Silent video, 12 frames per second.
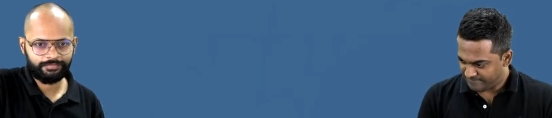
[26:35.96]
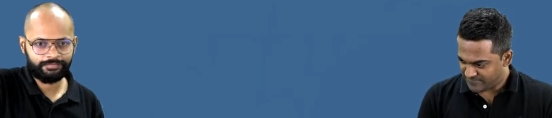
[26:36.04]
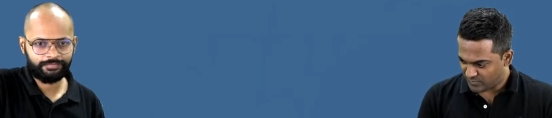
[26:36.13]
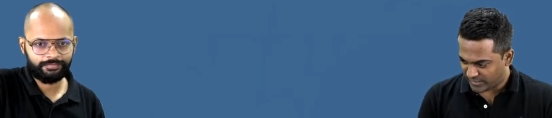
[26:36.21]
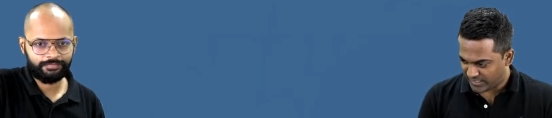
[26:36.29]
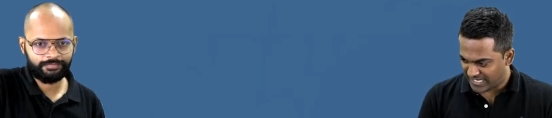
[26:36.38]

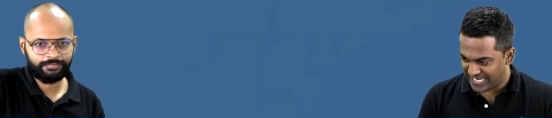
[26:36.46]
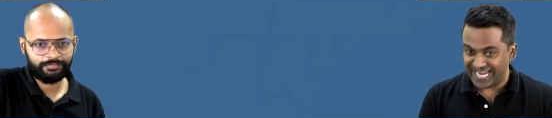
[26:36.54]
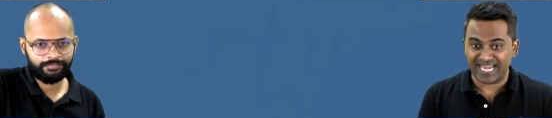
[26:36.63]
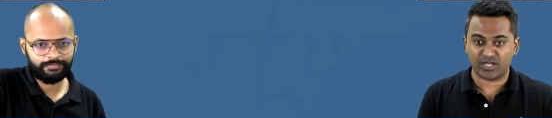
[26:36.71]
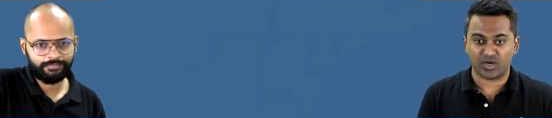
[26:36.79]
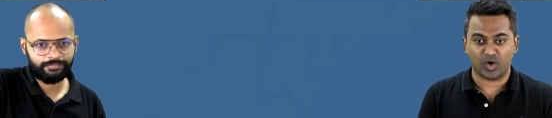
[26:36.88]
Speaker 1: Okay,
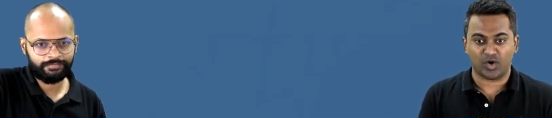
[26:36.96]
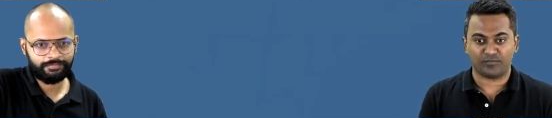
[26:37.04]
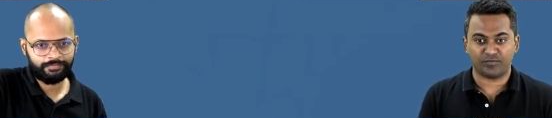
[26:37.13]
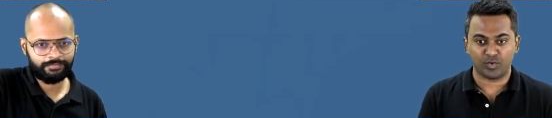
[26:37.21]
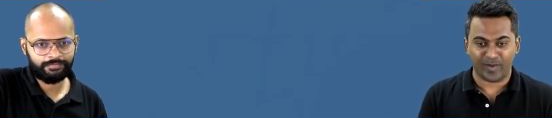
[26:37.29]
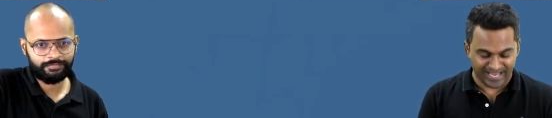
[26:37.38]
8
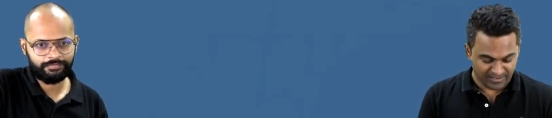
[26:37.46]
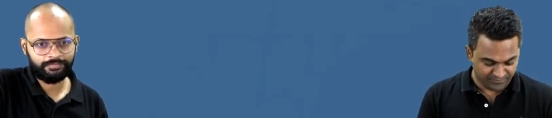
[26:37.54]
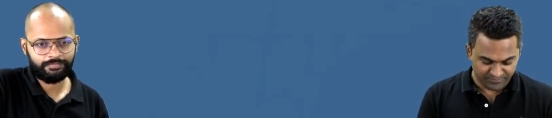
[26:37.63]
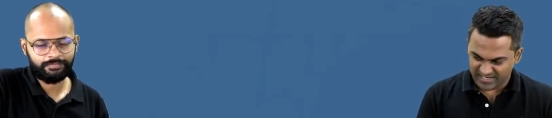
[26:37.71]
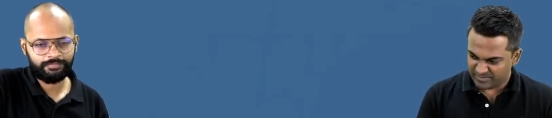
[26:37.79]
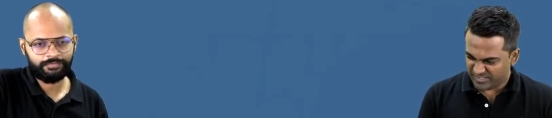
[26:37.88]
of
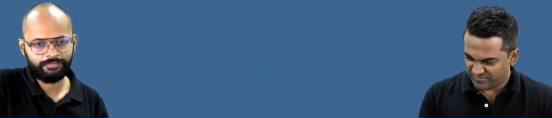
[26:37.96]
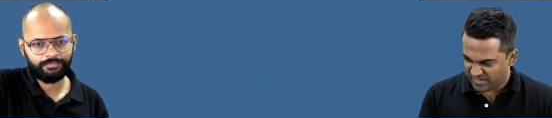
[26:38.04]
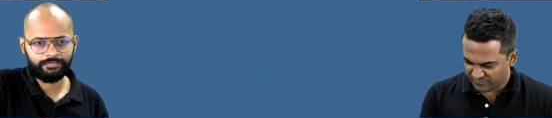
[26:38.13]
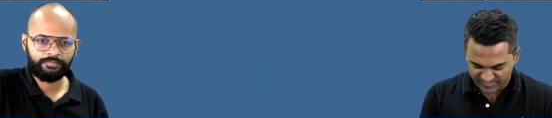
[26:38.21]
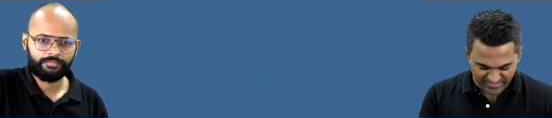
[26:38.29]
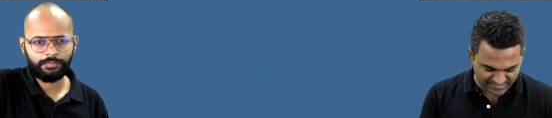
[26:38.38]
12. I believe
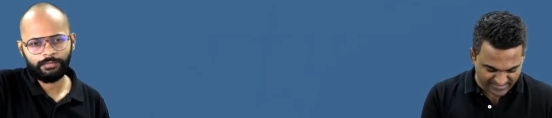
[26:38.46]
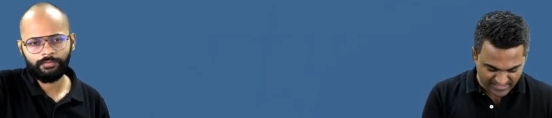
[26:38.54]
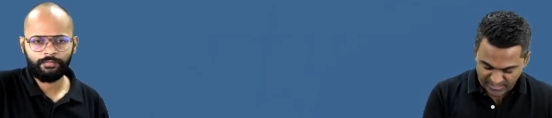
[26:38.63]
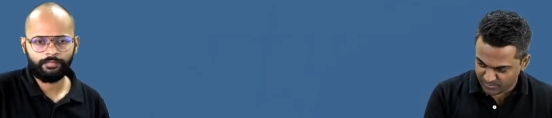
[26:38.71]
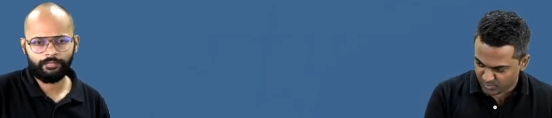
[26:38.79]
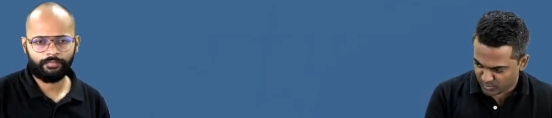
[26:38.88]
after that the
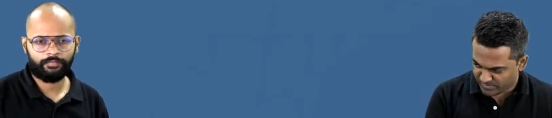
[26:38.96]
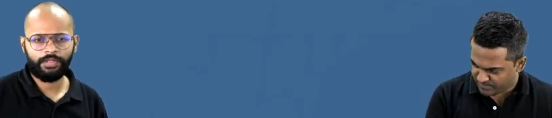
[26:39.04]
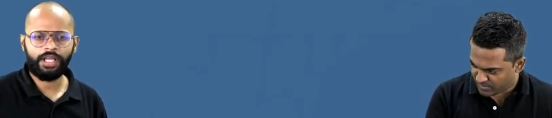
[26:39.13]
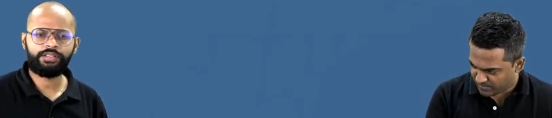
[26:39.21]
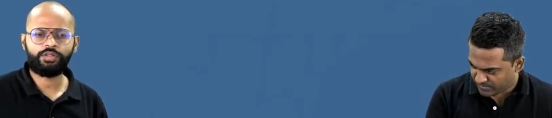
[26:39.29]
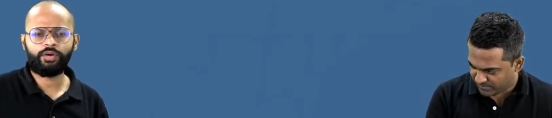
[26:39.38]
leaderboard may...
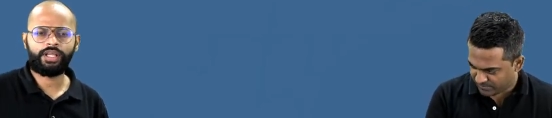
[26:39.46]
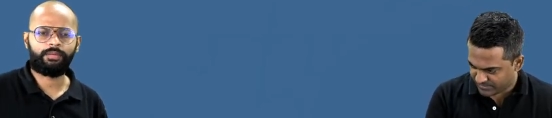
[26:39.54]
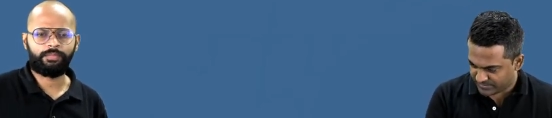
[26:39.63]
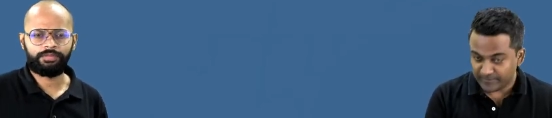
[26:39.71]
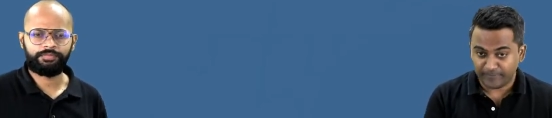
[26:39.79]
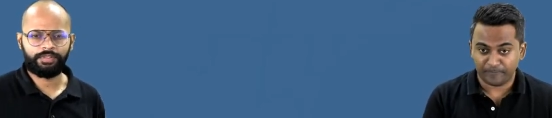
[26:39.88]
Speaker 2: yeah, it's okay,
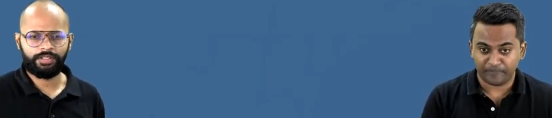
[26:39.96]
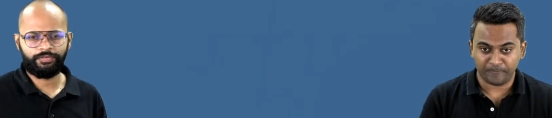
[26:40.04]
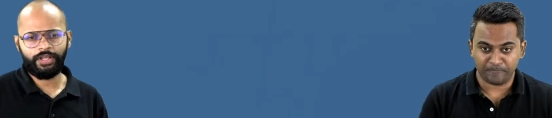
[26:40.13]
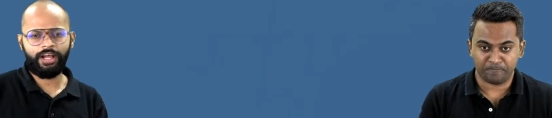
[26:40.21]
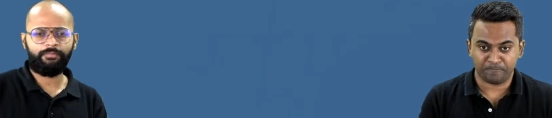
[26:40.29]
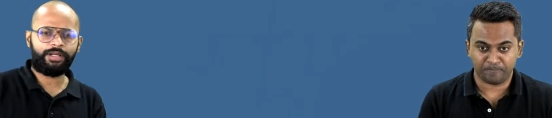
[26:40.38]
Aman. If
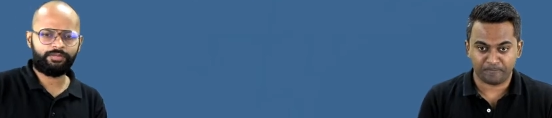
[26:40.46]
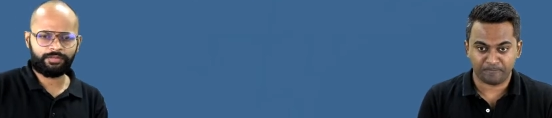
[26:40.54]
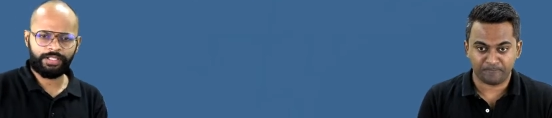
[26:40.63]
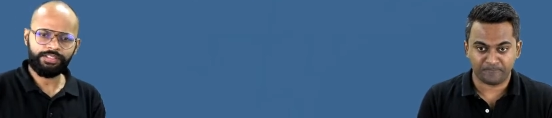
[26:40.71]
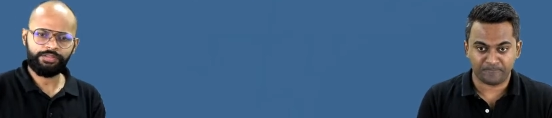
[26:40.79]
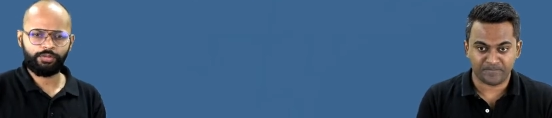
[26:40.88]
you have Byju's
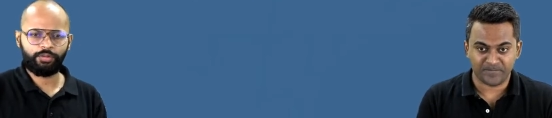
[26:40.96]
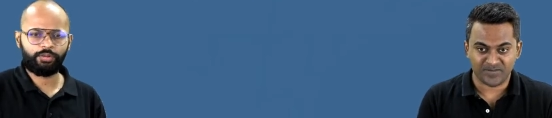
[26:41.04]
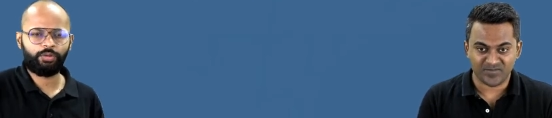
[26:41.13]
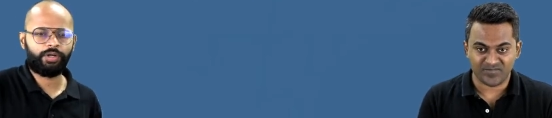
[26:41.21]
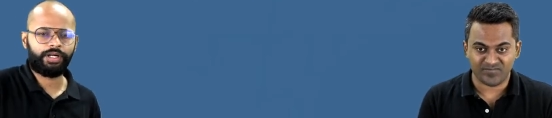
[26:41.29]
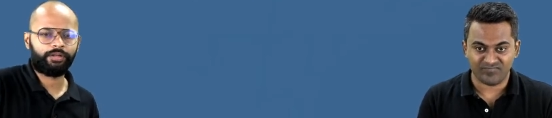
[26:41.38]
class, go
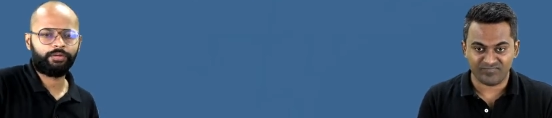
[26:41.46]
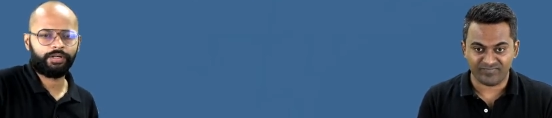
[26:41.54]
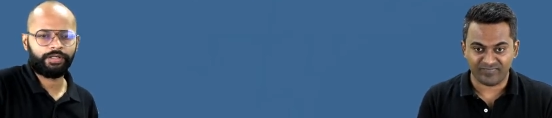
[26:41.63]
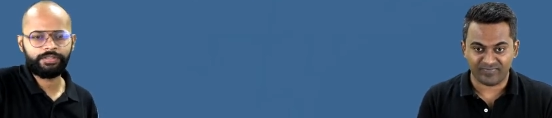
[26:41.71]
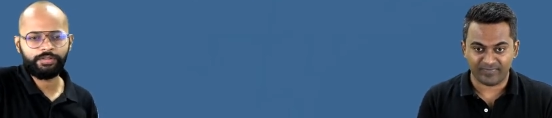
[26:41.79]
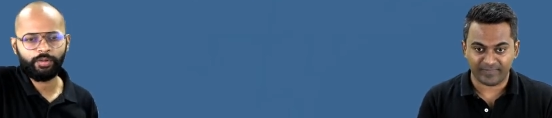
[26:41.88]
ahead.
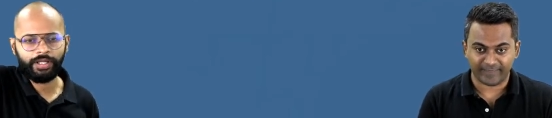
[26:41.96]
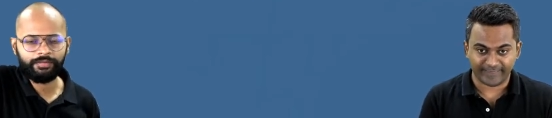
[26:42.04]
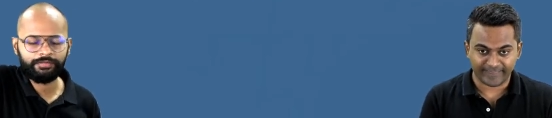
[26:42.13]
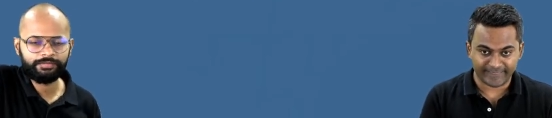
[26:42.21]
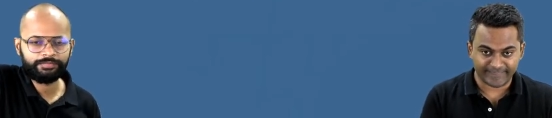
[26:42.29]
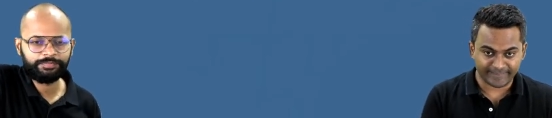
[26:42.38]
It's okay.
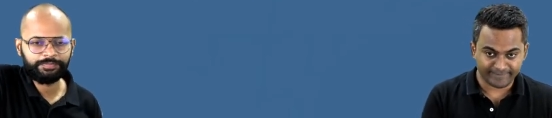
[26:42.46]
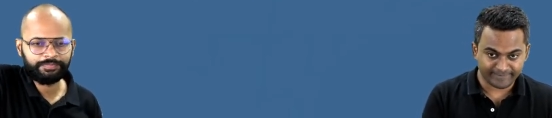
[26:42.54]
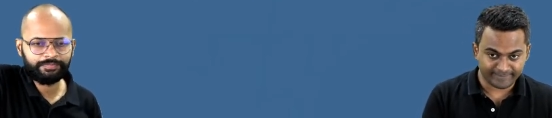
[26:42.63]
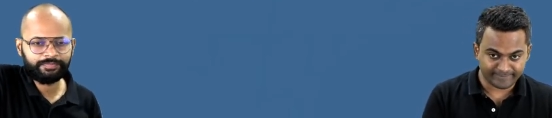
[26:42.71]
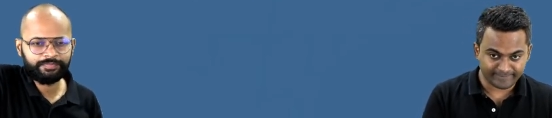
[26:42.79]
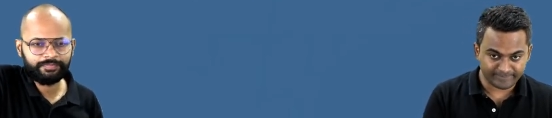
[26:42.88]

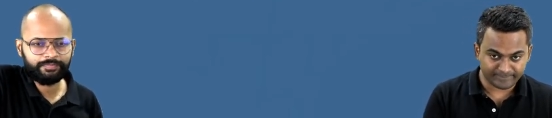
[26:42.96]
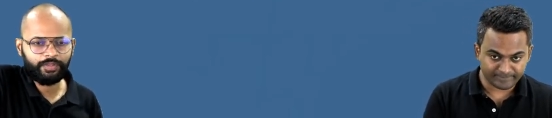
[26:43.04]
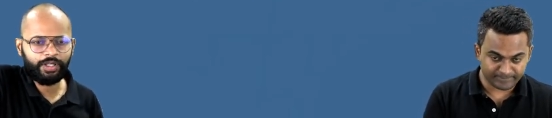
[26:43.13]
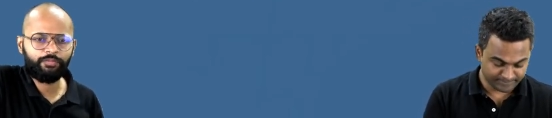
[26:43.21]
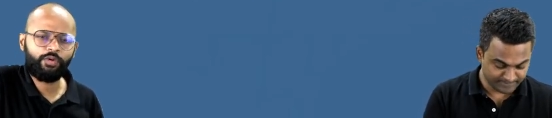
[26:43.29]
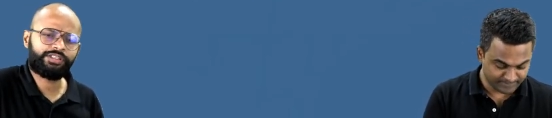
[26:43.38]

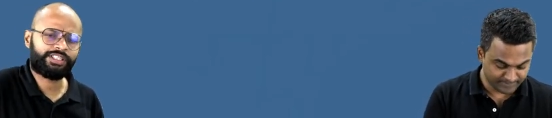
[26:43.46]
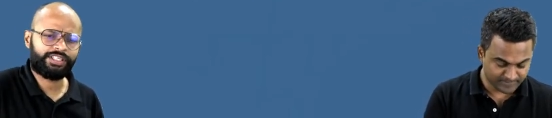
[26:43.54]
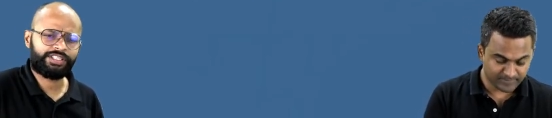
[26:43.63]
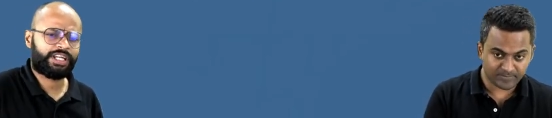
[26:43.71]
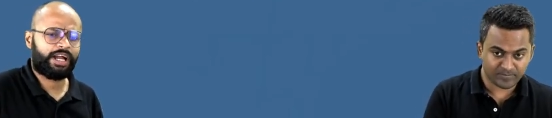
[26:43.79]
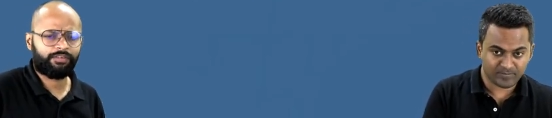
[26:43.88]
You can watch the
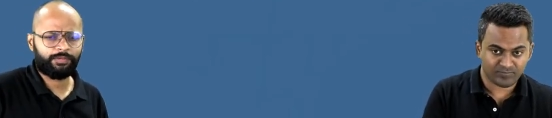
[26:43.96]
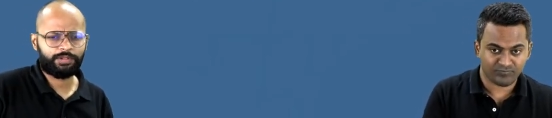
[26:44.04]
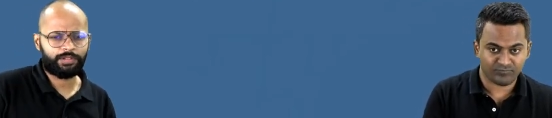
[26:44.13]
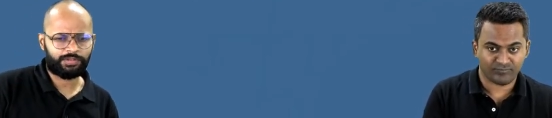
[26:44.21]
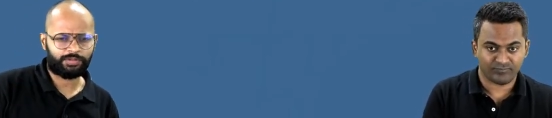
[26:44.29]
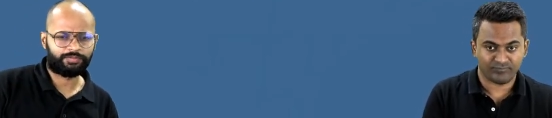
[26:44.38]
session afterwards
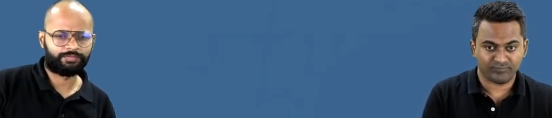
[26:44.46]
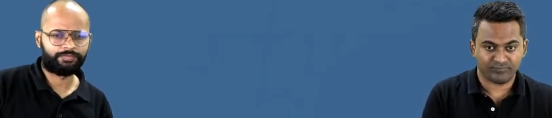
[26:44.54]
also.